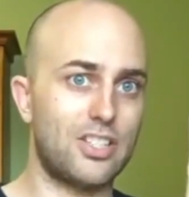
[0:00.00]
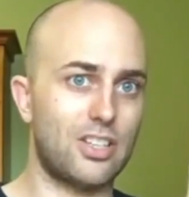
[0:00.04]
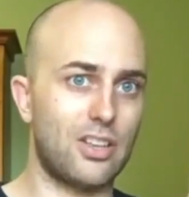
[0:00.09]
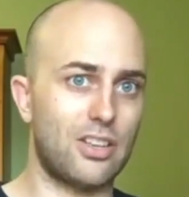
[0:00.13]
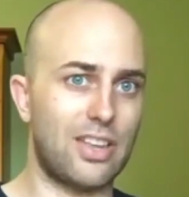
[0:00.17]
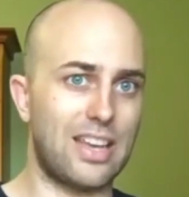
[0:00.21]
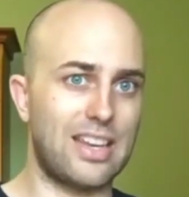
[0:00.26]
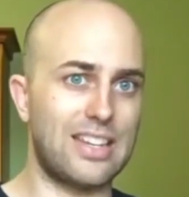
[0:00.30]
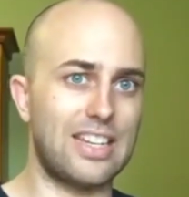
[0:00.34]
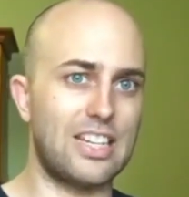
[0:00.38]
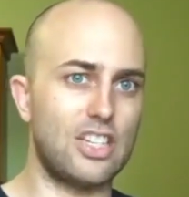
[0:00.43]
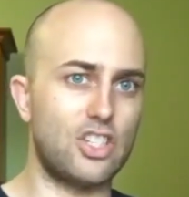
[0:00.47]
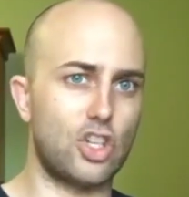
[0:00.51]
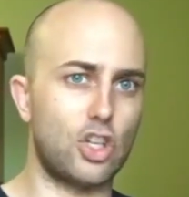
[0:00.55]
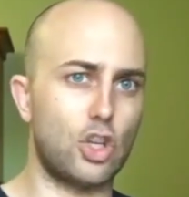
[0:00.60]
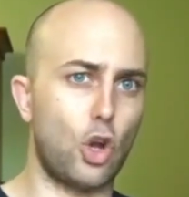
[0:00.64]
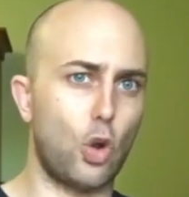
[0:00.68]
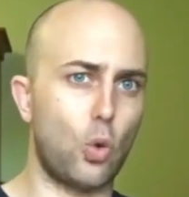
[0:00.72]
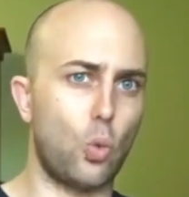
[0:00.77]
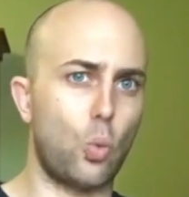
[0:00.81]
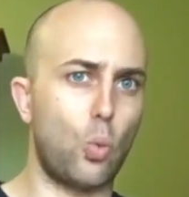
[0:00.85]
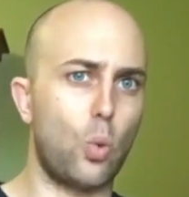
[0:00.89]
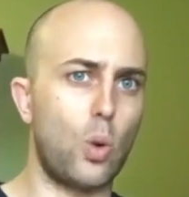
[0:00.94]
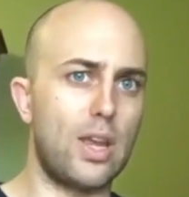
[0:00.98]
So they need to
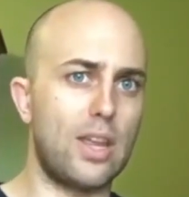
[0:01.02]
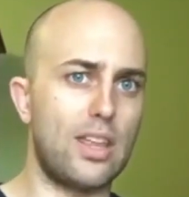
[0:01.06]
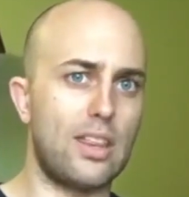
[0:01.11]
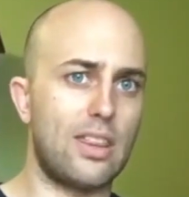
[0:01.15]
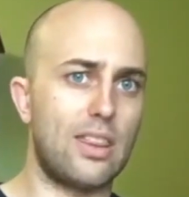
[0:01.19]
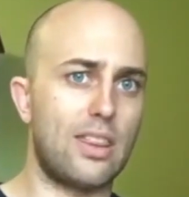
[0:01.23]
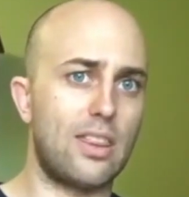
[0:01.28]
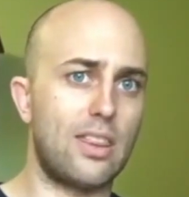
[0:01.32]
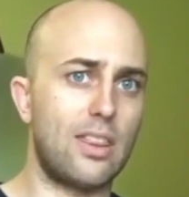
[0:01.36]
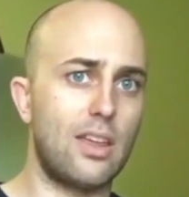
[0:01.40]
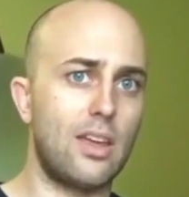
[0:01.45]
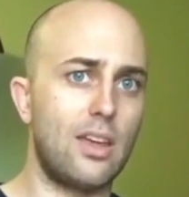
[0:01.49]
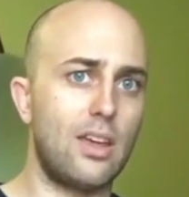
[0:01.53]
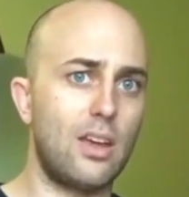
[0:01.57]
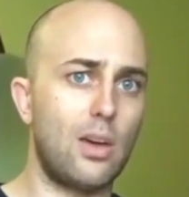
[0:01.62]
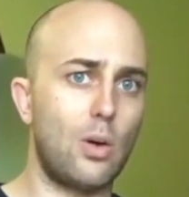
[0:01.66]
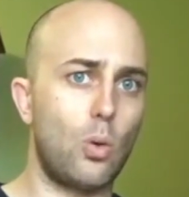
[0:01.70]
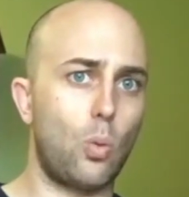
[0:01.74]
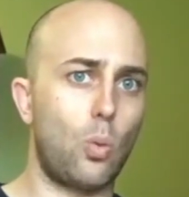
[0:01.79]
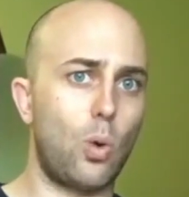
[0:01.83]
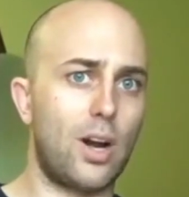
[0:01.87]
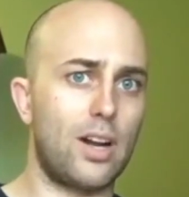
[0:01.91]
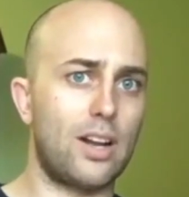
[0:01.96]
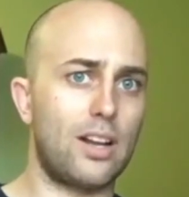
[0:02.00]
go with
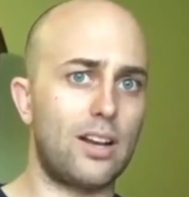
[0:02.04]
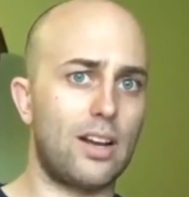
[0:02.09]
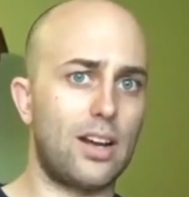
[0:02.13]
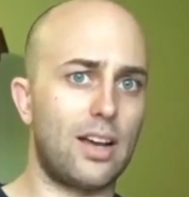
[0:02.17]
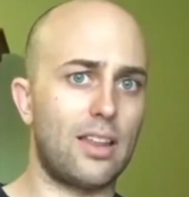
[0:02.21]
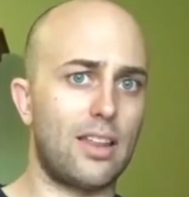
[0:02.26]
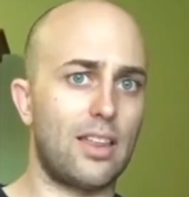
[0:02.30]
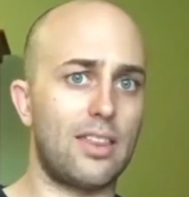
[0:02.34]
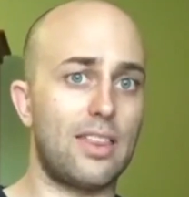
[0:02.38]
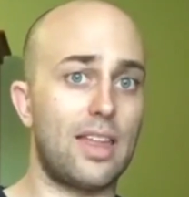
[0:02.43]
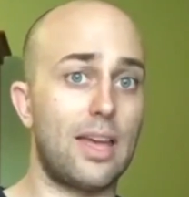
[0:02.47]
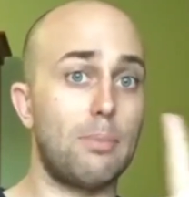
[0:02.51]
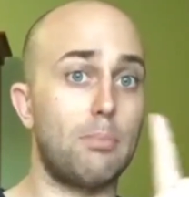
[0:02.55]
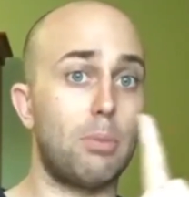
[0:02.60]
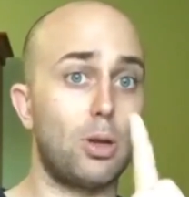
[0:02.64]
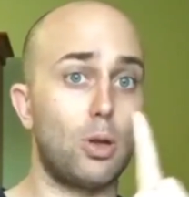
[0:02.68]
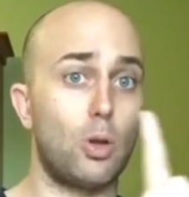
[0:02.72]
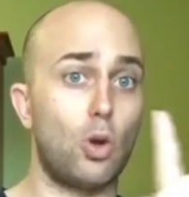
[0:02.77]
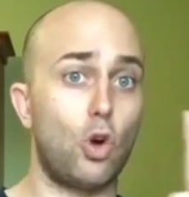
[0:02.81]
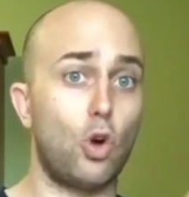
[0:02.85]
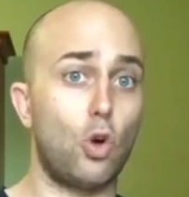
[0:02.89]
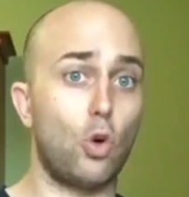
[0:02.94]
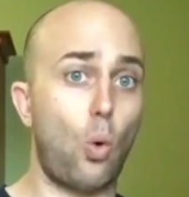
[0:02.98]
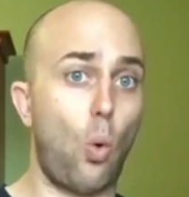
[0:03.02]
one another. They
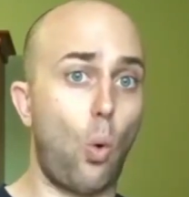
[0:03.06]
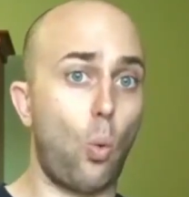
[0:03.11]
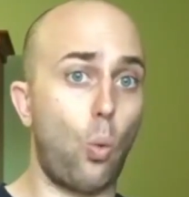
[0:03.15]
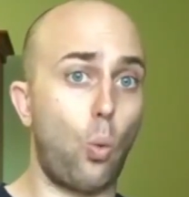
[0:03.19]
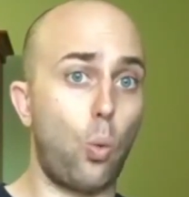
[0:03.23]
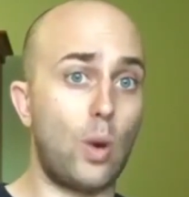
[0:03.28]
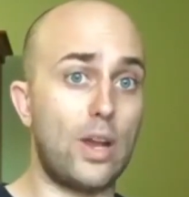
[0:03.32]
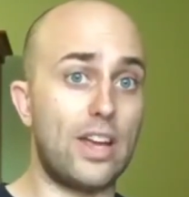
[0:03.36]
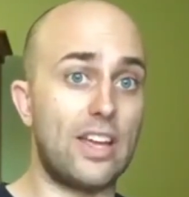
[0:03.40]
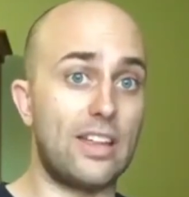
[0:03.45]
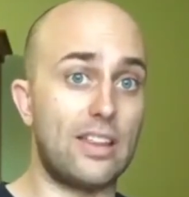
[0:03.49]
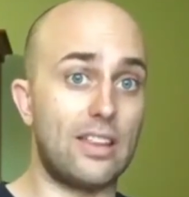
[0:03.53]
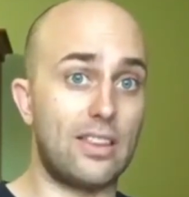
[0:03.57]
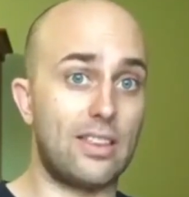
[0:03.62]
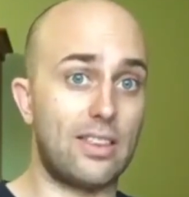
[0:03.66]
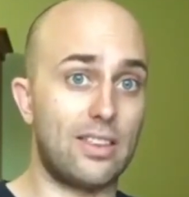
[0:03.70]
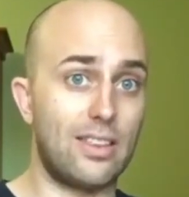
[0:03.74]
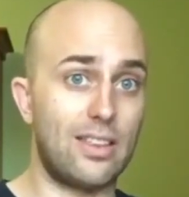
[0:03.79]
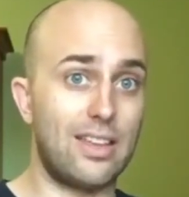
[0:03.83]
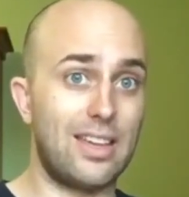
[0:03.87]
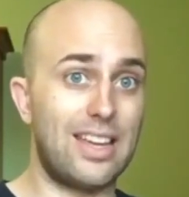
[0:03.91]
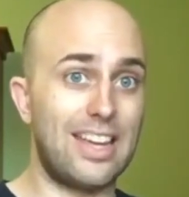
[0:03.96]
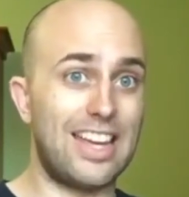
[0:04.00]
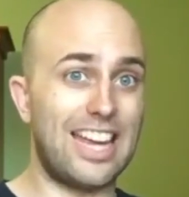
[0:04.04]
belong with
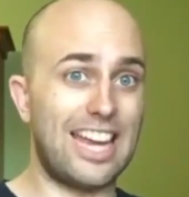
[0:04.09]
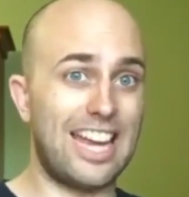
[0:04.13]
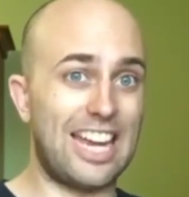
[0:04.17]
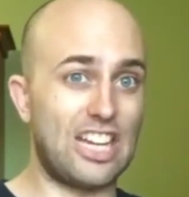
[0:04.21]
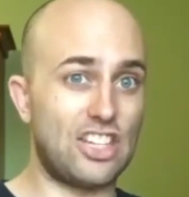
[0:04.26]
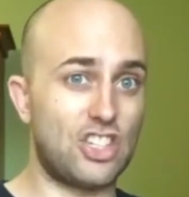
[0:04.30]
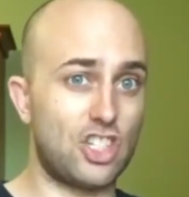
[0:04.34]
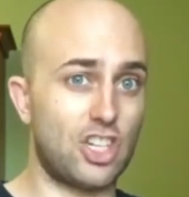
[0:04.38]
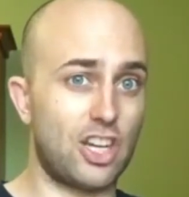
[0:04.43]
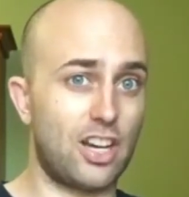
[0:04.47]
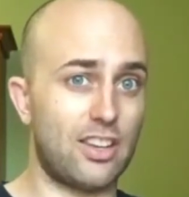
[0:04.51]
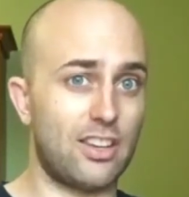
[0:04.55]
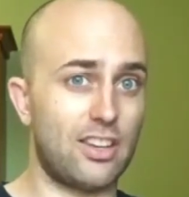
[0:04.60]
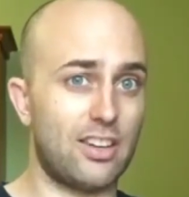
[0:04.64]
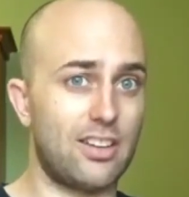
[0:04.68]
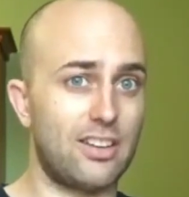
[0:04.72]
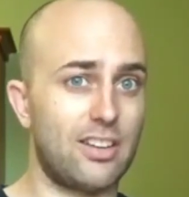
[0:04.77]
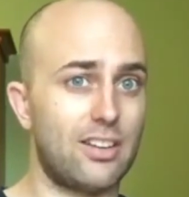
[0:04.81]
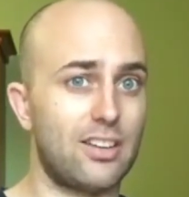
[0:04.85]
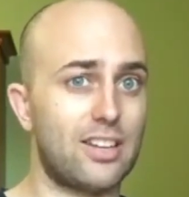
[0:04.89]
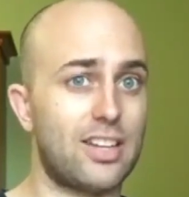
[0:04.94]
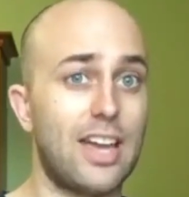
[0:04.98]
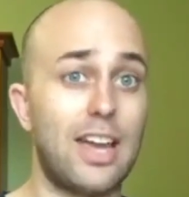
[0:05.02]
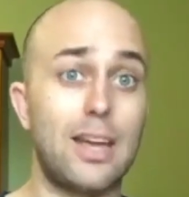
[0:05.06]
each other,
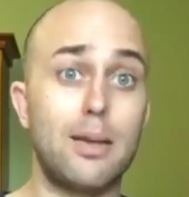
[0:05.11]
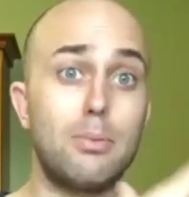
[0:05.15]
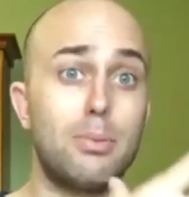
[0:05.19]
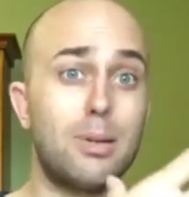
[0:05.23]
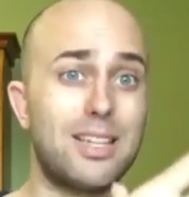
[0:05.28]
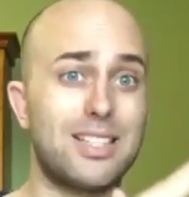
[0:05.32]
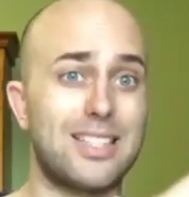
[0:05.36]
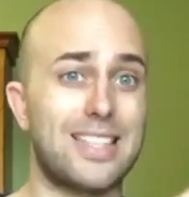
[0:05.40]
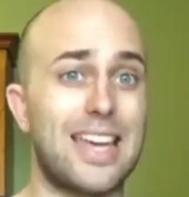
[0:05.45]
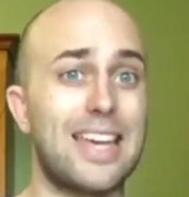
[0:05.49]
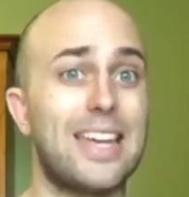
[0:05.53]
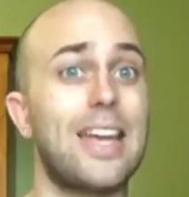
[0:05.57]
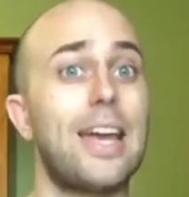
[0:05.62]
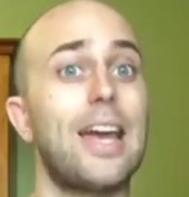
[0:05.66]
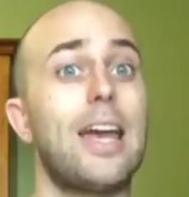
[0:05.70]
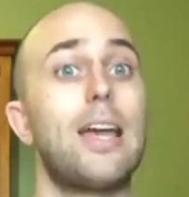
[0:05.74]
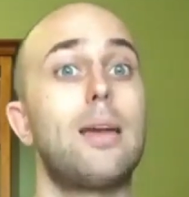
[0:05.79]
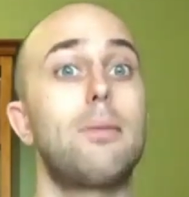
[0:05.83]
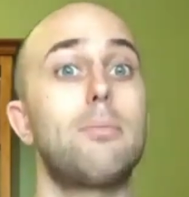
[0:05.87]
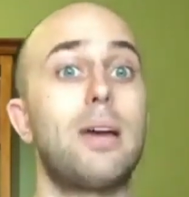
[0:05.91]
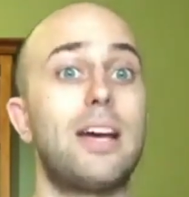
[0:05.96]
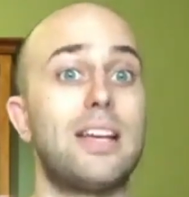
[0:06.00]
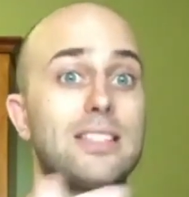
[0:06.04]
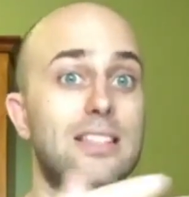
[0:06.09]
okay? Because they
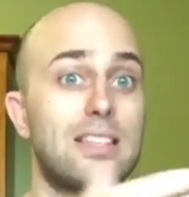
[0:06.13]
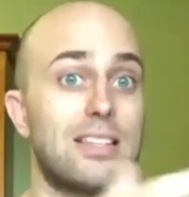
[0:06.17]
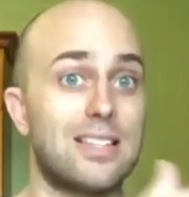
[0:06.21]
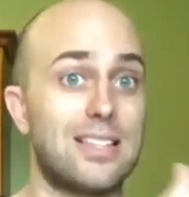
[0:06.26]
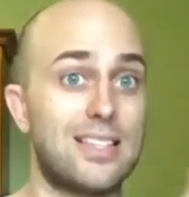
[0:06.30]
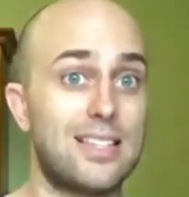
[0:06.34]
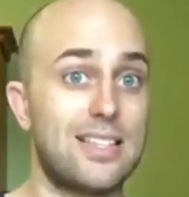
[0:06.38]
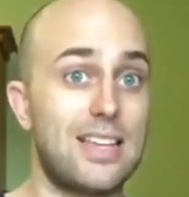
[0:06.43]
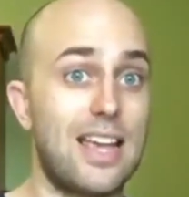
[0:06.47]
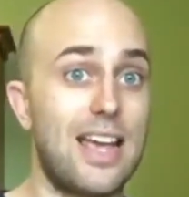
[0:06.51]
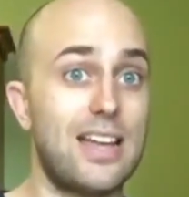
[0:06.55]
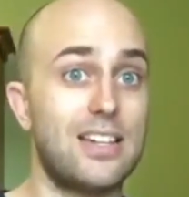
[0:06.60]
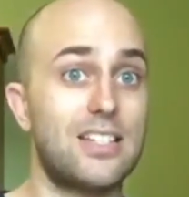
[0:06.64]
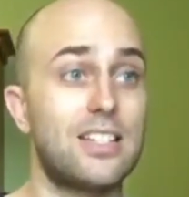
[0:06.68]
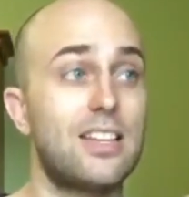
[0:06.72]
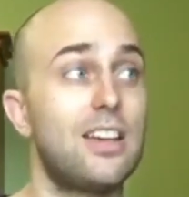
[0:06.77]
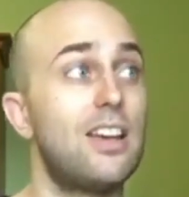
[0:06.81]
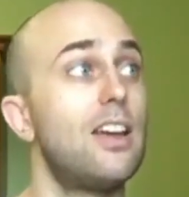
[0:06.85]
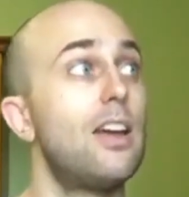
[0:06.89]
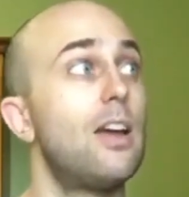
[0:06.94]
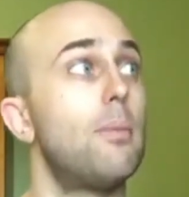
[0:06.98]
came as a set.